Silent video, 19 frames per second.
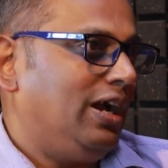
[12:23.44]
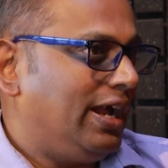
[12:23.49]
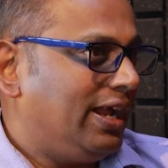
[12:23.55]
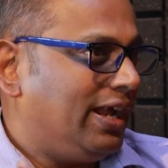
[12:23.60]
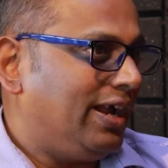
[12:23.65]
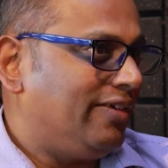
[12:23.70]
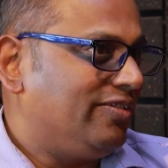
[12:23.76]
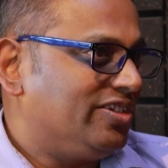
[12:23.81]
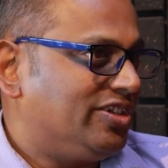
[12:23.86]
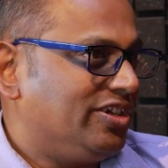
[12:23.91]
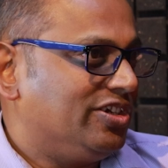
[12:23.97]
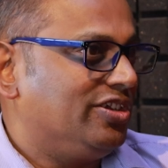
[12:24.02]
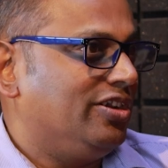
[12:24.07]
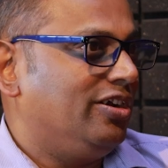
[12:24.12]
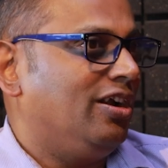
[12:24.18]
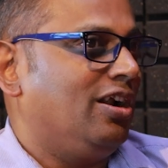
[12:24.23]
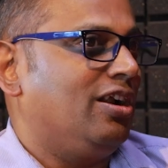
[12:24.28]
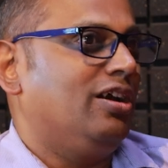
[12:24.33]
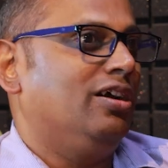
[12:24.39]
I have a station
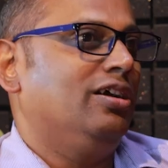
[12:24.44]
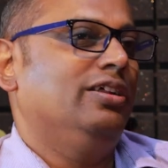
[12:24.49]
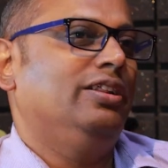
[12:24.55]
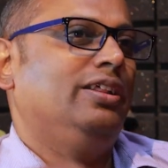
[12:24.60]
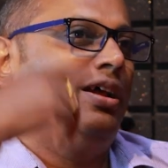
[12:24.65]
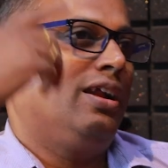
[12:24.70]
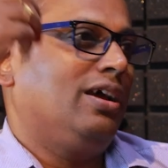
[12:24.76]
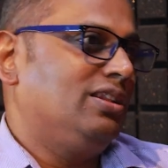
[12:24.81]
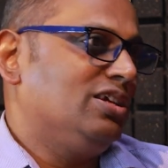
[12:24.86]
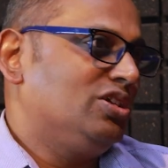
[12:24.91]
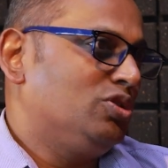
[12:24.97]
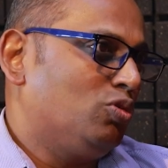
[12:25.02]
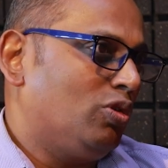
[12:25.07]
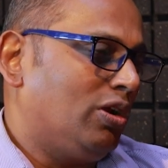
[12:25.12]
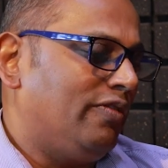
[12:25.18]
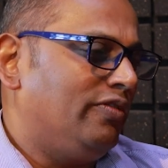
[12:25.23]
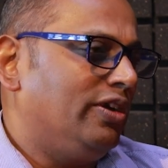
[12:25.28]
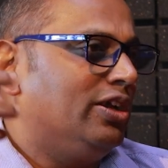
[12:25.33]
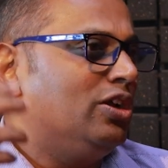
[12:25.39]
and there are others who
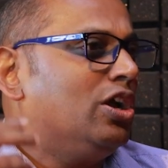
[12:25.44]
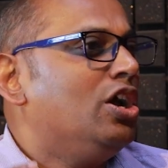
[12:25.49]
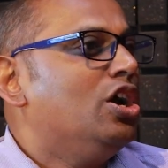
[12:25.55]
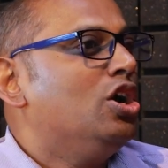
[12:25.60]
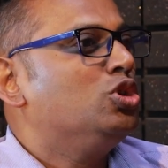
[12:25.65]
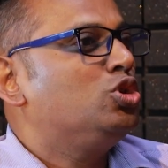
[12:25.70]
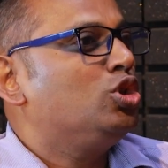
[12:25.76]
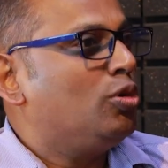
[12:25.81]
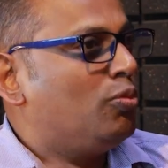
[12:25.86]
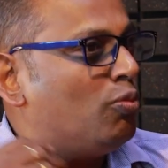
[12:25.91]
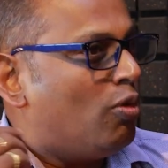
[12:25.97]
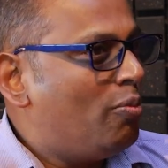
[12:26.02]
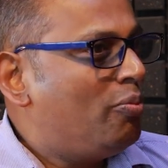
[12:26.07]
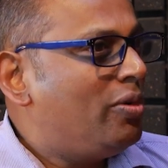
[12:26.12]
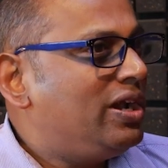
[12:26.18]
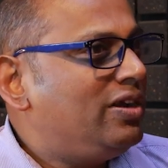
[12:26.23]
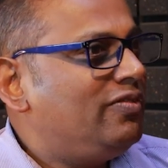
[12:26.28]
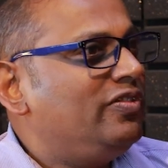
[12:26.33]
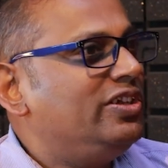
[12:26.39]
are having. So the
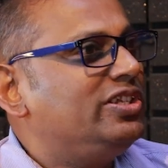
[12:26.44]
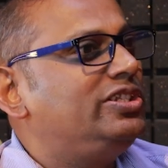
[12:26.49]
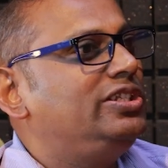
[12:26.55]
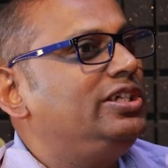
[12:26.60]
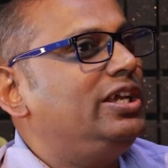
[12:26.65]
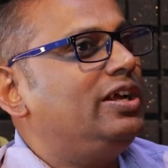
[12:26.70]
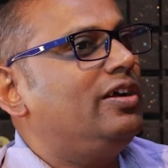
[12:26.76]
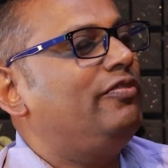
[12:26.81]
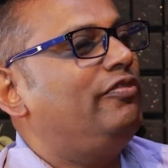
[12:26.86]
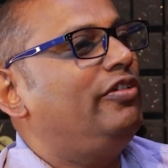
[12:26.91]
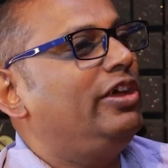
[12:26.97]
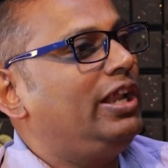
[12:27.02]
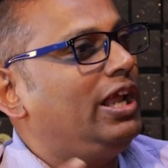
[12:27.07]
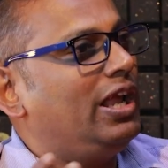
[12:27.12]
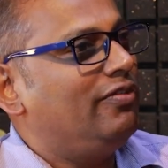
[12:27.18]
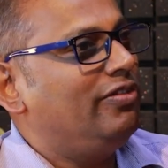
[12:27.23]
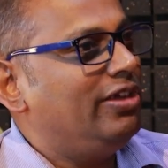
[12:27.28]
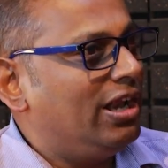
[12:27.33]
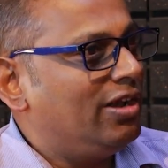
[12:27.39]
moment we see a very
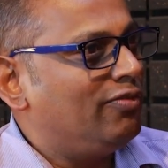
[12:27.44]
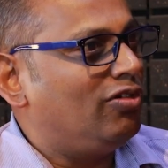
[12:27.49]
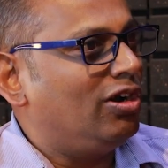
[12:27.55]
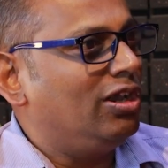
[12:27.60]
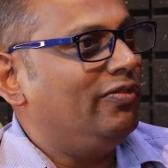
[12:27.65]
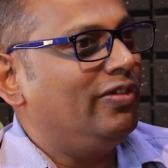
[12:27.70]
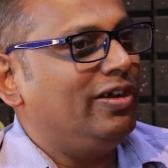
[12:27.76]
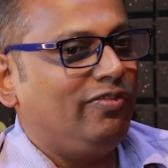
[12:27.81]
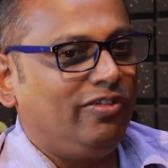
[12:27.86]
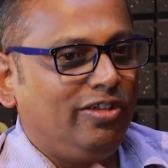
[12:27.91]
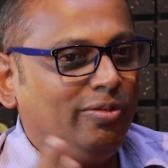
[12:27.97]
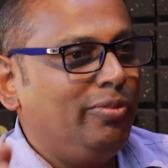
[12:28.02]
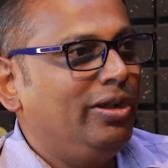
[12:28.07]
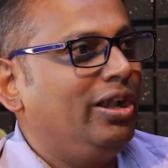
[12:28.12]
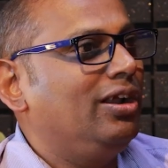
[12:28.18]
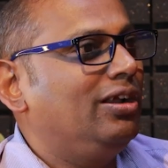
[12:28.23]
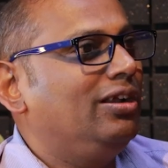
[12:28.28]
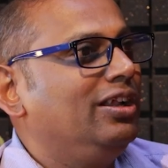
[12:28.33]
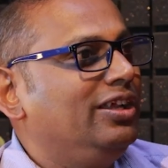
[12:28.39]
heavy rainfall event, we
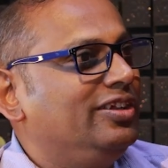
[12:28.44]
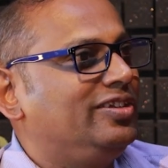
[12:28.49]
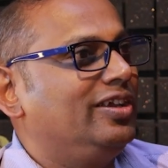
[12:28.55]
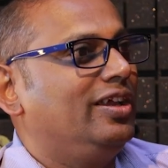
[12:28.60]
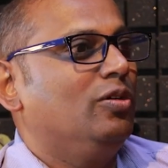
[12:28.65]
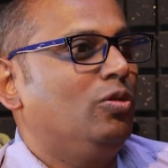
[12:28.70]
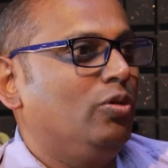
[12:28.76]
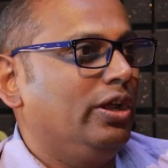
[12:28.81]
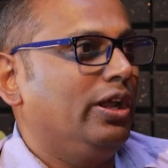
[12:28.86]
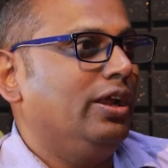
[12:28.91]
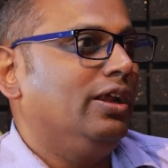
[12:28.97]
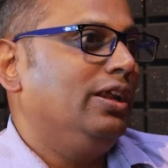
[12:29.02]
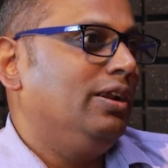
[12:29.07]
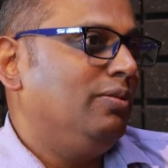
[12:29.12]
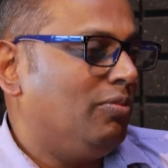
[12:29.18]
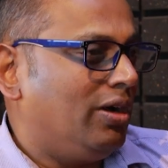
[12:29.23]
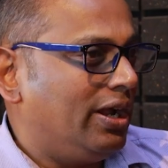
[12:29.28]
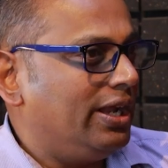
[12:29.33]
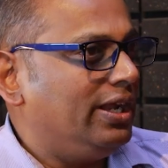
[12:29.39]
immediately say, okay, in
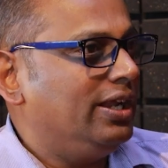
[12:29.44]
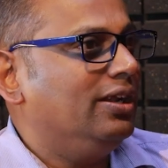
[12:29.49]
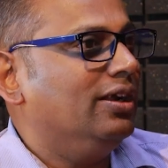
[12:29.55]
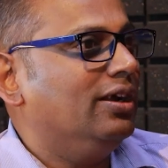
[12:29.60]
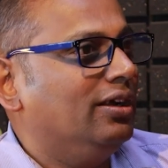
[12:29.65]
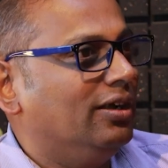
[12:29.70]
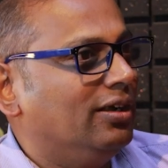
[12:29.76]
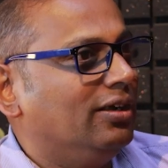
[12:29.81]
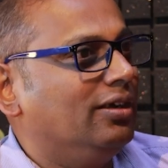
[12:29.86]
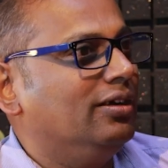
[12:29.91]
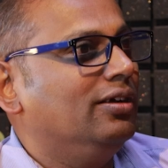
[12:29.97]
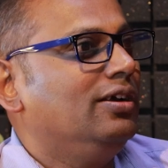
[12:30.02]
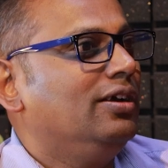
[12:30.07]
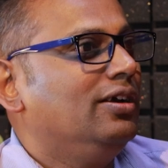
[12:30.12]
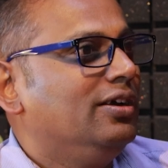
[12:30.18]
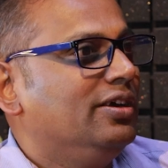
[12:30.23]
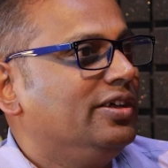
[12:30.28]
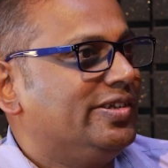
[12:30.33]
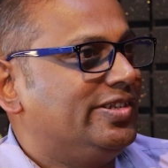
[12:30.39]
my
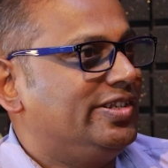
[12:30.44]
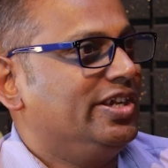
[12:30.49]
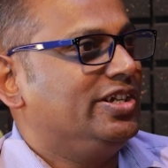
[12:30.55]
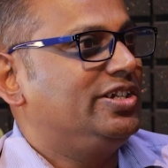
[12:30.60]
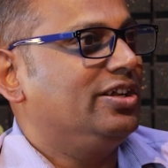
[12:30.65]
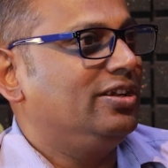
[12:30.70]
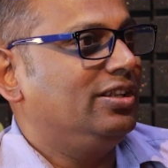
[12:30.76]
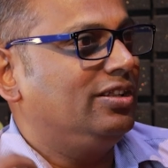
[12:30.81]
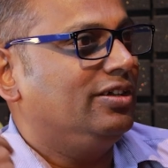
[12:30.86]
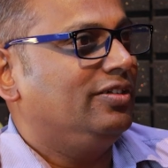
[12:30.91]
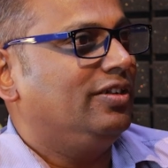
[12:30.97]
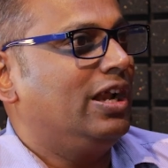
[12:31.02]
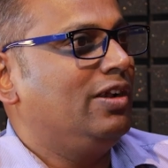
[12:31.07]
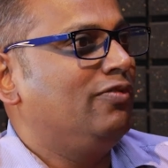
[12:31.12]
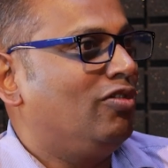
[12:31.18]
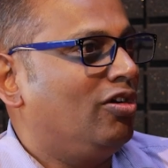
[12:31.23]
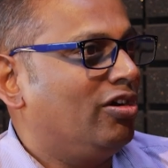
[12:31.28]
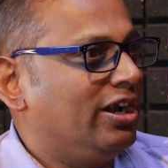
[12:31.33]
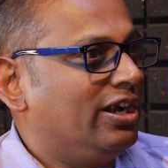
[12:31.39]
station, the
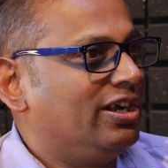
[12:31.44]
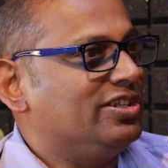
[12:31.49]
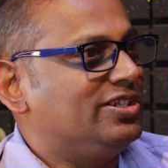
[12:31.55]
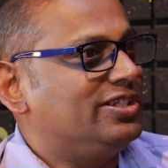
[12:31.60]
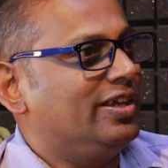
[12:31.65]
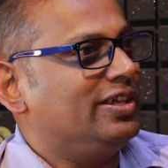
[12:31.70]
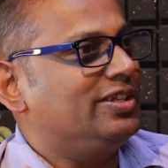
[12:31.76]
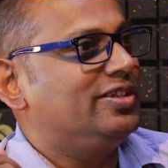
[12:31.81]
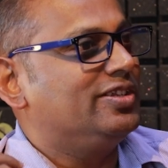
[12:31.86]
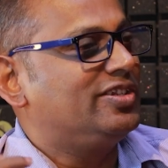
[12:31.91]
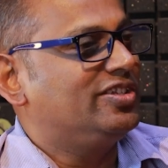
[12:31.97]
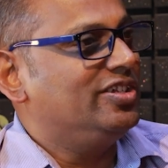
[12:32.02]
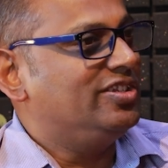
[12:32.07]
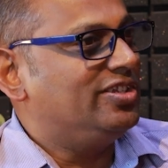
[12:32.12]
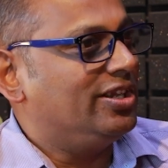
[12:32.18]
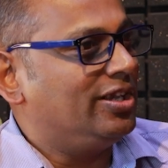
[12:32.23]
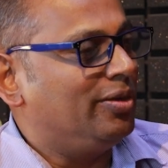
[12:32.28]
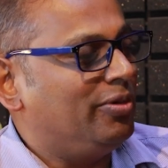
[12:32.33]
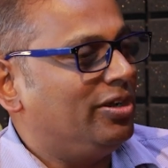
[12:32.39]
rainfall rate is 60
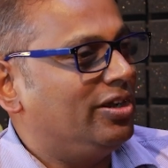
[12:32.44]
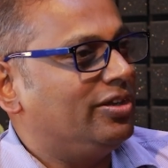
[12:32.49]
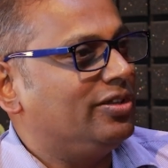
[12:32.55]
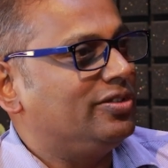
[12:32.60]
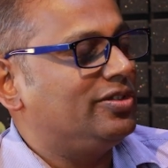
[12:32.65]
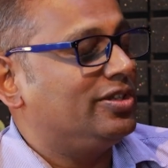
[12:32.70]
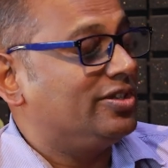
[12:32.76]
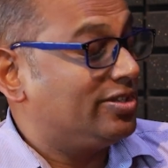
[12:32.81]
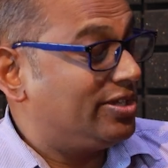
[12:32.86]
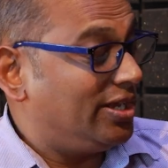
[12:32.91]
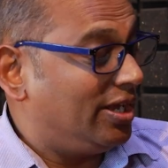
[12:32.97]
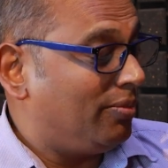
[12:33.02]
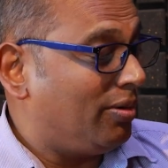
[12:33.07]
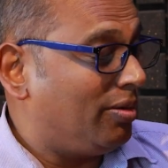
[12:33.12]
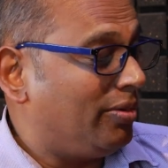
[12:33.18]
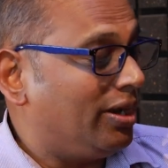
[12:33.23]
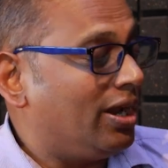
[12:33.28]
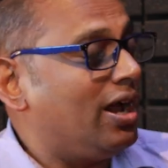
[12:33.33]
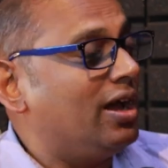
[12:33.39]
centimeters, 60
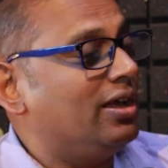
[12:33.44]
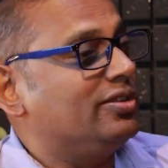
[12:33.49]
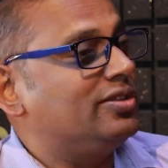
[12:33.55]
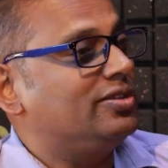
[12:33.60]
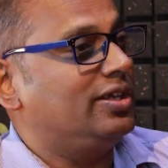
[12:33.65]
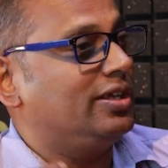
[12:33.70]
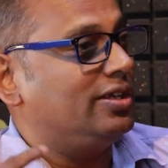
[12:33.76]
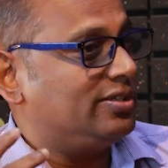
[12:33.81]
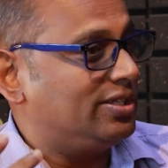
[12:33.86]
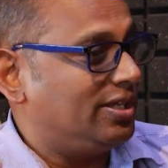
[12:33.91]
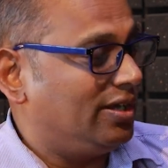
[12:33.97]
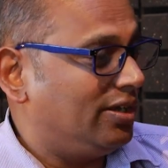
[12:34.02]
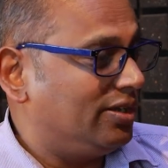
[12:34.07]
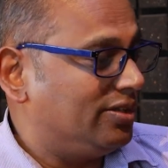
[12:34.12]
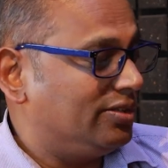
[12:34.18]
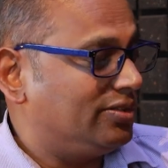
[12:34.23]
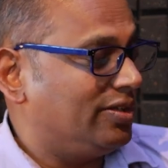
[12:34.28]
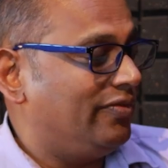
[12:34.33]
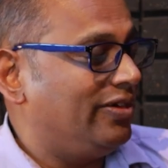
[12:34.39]
mm an hour,
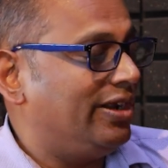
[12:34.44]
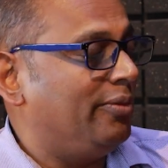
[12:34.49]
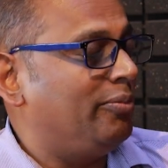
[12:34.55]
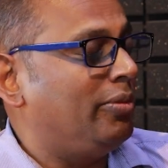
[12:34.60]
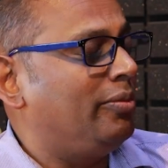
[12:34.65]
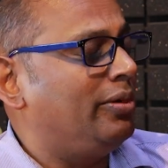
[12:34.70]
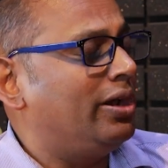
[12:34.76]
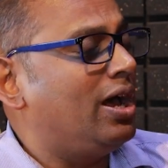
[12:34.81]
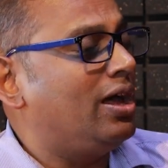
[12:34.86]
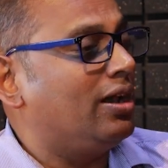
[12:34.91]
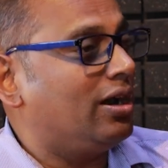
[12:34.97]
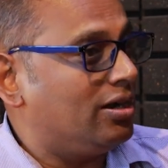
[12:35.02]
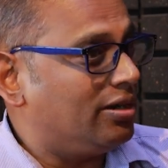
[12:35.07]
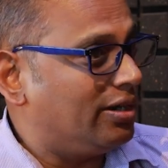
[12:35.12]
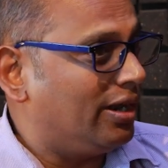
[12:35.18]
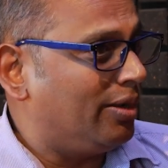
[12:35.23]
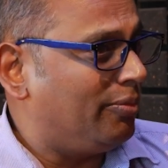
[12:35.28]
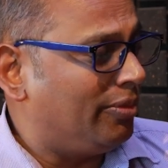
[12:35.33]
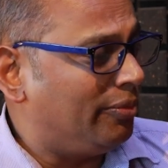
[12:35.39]
70 mm an hour,
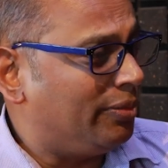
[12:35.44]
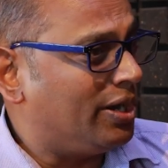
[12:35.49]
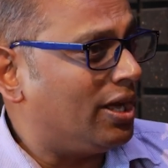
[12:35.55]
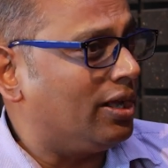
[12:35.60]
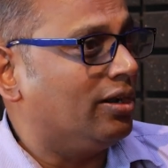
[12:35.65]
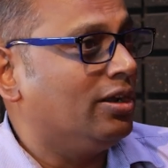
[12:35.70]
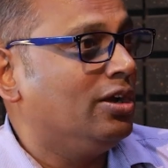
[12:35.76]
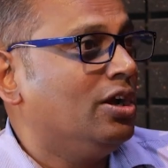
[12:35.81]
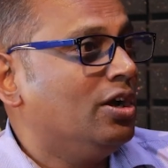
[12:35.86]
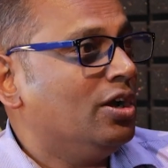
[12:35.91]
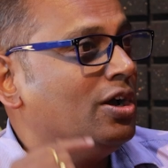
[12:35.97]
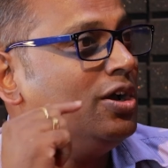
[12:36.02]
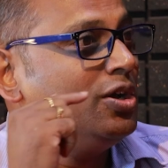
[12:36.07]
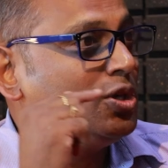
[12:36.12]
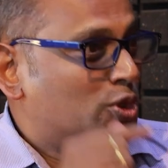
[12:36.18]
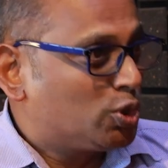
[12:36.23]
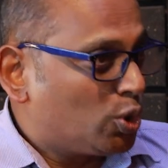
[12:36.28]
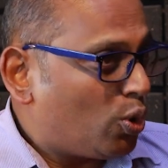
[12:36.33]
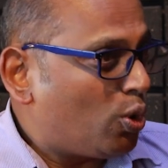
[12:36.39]
100 mm an hour.
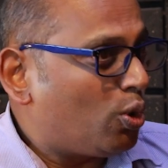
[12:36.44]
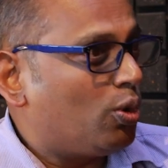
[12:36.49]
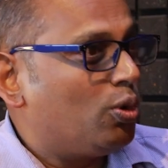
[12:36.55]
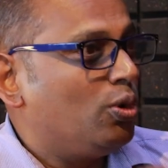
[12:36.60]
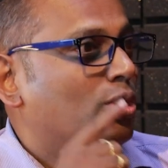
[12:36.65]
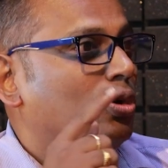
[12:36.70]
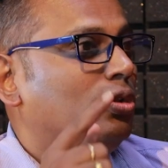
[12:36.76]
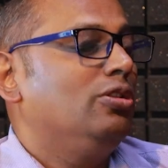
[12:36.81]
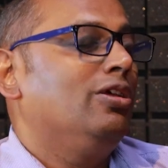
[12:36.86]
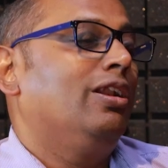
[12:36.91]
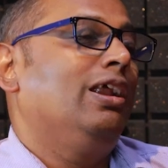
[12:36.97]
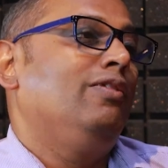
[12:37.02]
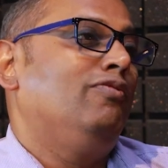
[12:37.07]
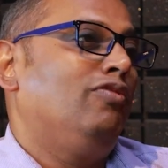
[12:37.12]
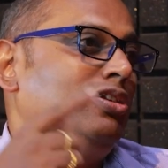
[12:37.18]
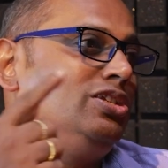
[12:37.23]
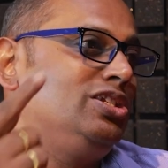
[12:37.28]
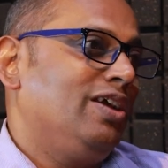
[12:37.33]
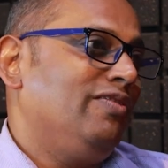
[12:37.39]
So the
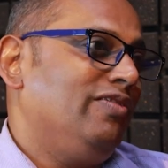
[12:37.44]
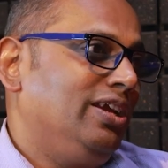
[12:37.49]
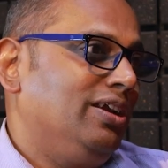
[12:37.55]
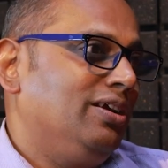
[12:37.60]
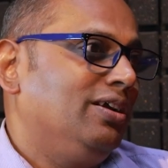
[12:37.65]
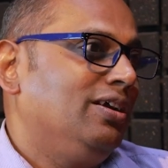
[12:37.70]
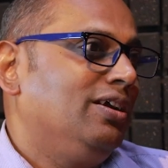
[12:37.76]
rainfall is heavy.